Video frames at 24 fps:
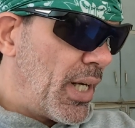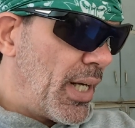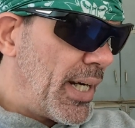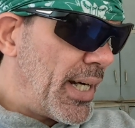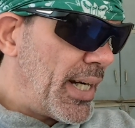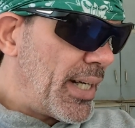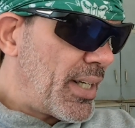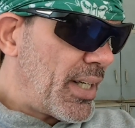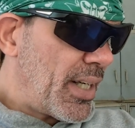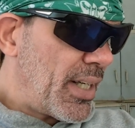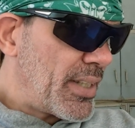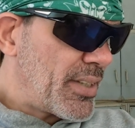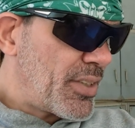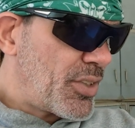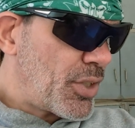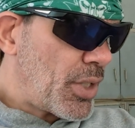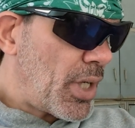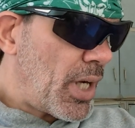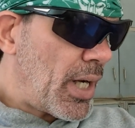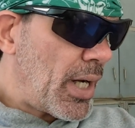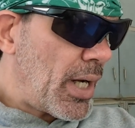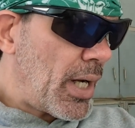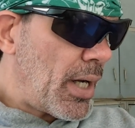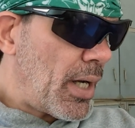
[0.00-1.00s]
He does
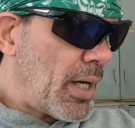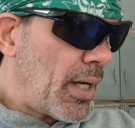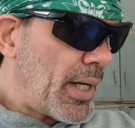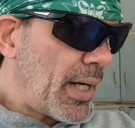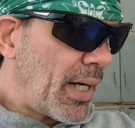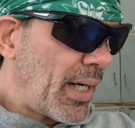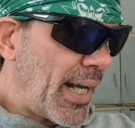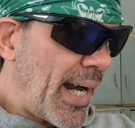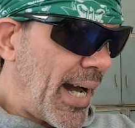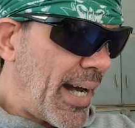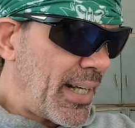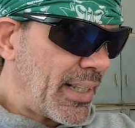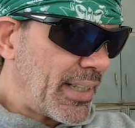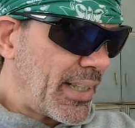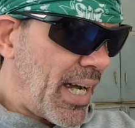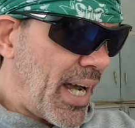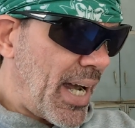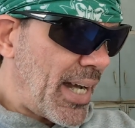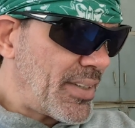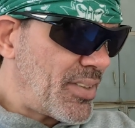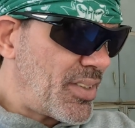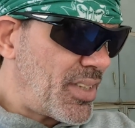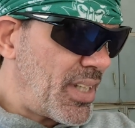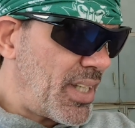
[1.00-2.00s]
Atlanta
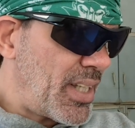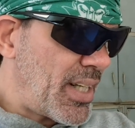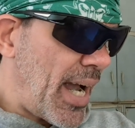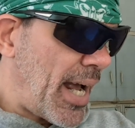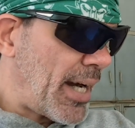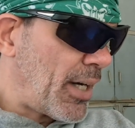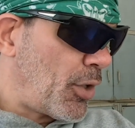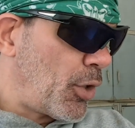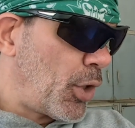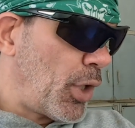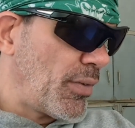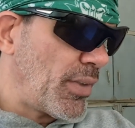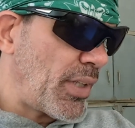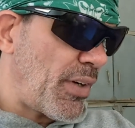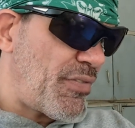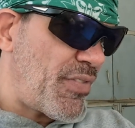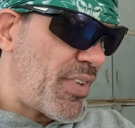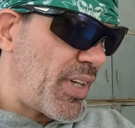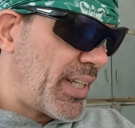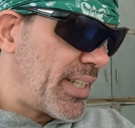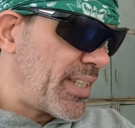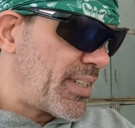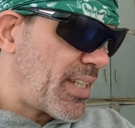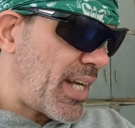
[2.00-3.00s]
content. I don't know if the
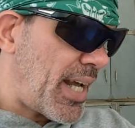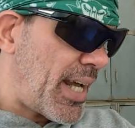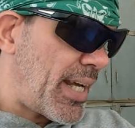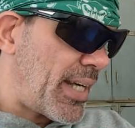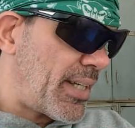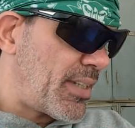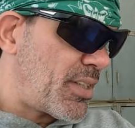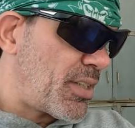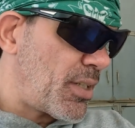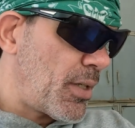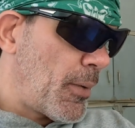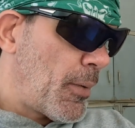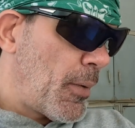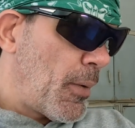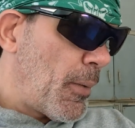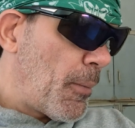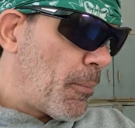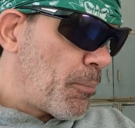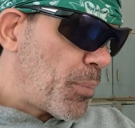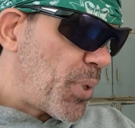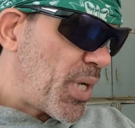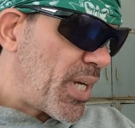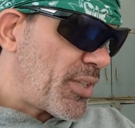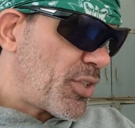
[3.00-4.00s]
Phillies ace,
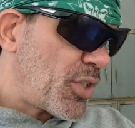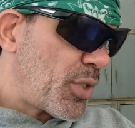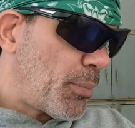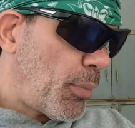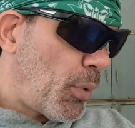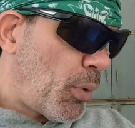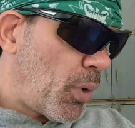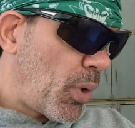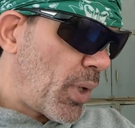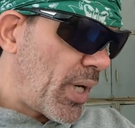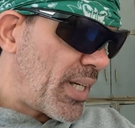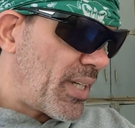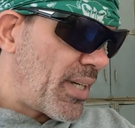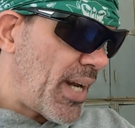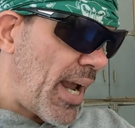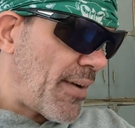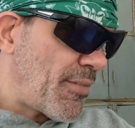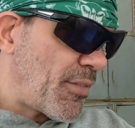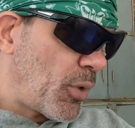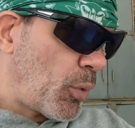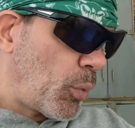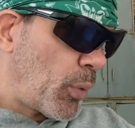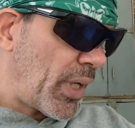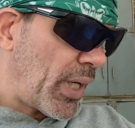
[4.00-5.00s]
Pizza Boy,
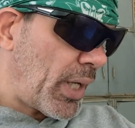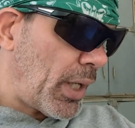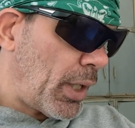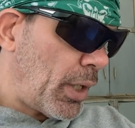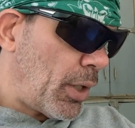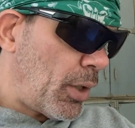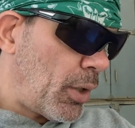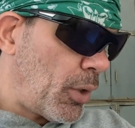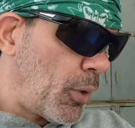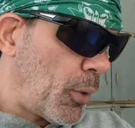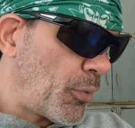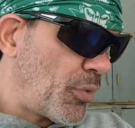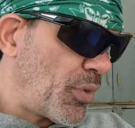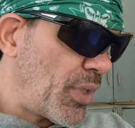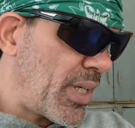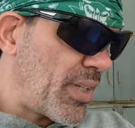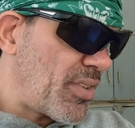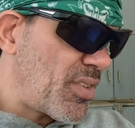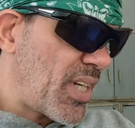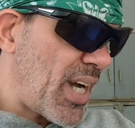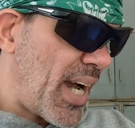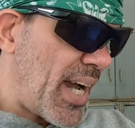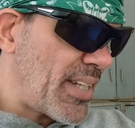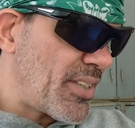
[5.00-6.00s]
Damon Whitlow,
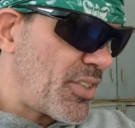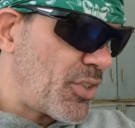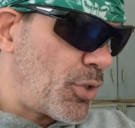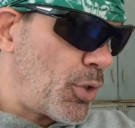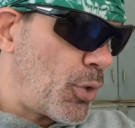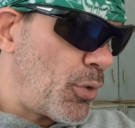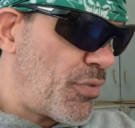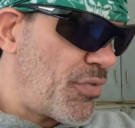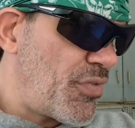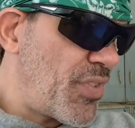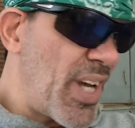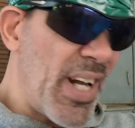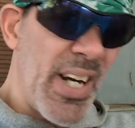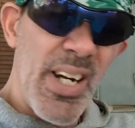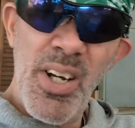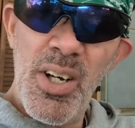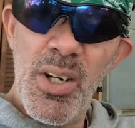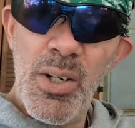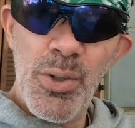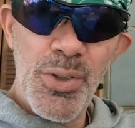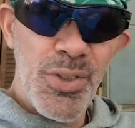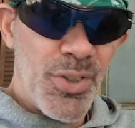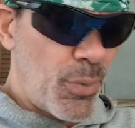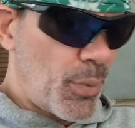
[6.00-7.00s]
these guys do
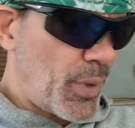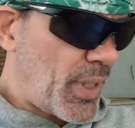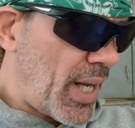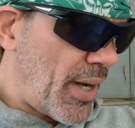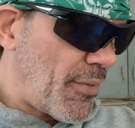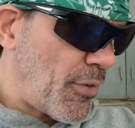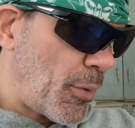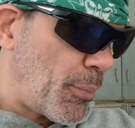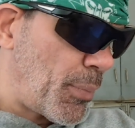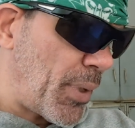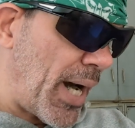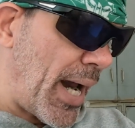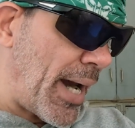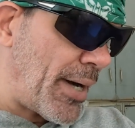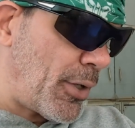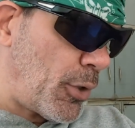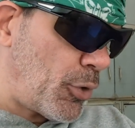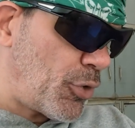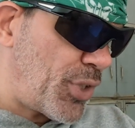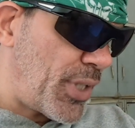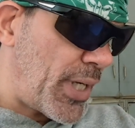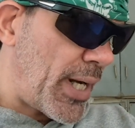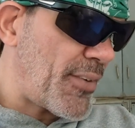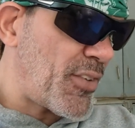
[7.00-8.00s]
videos or whatever, but I
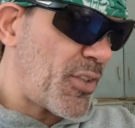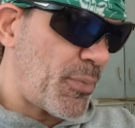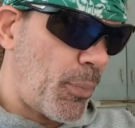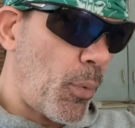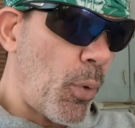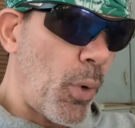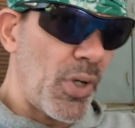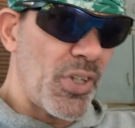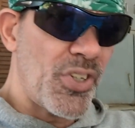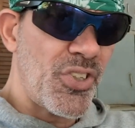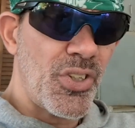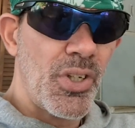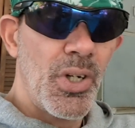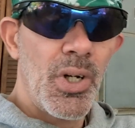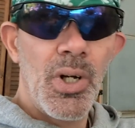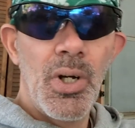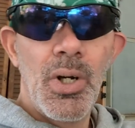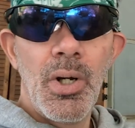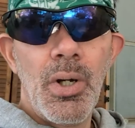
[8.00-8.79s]
know GF Sports.